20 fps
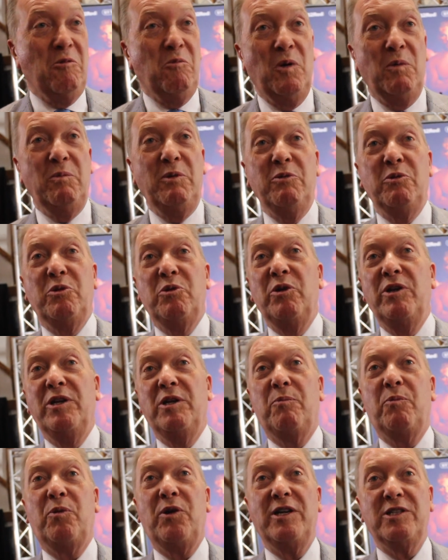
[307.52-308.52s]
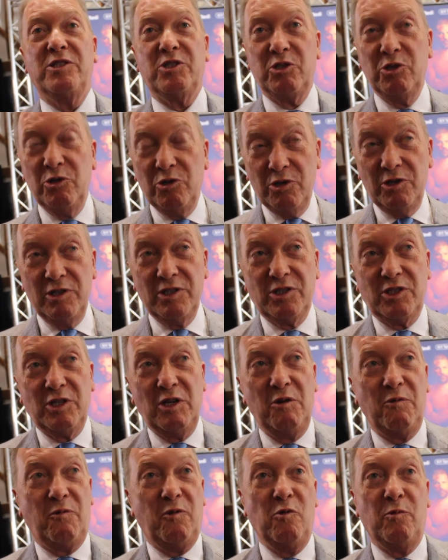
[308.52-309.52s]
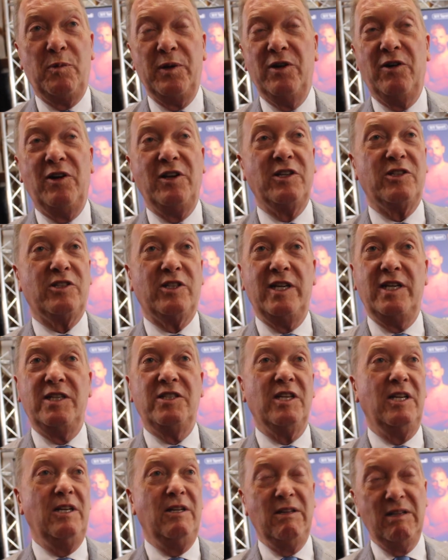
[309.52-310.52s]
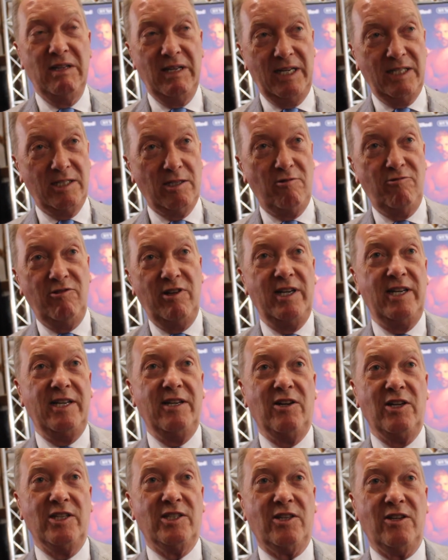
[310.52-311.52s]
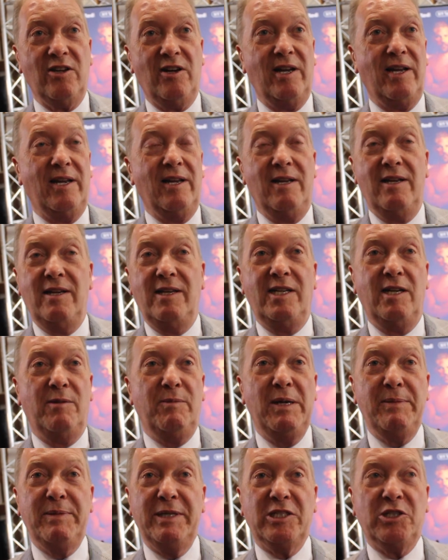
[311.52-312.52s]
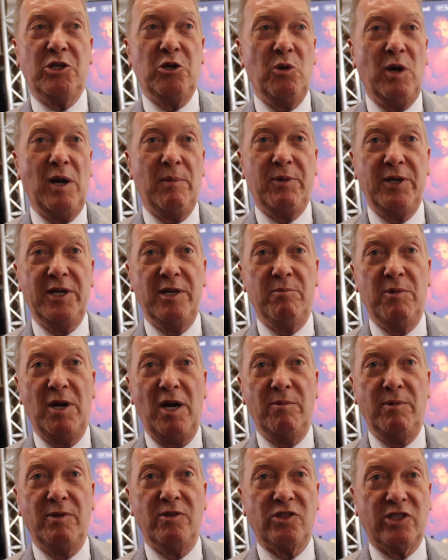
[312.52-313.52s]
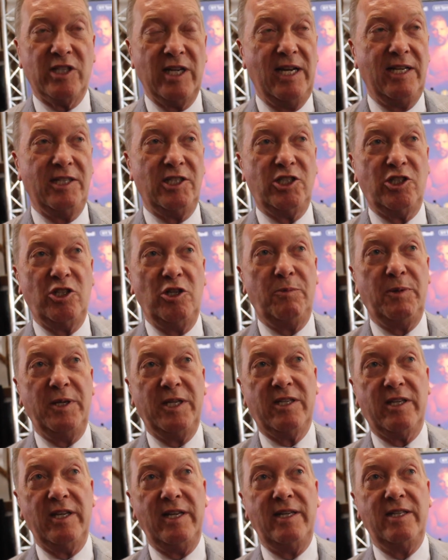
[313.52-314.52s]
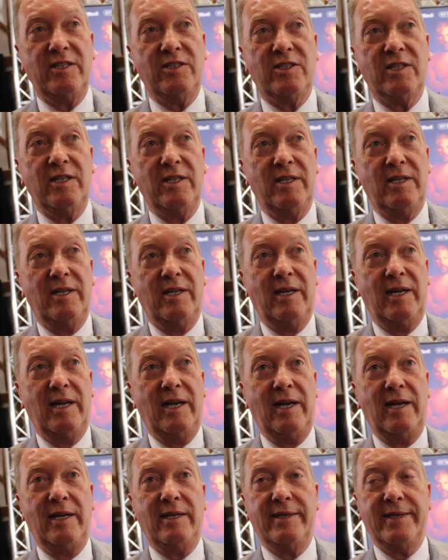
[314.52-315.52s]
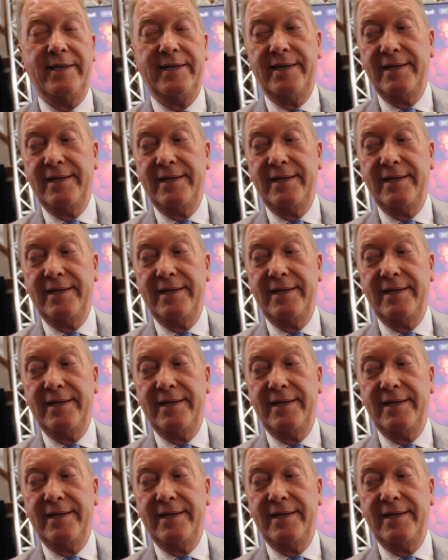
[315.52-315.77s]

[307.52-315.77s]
When we were doing the press tour and so forth, behind the scenes, he's a really nice guy. Maybe he's caught up in the moment and saying stupid things, and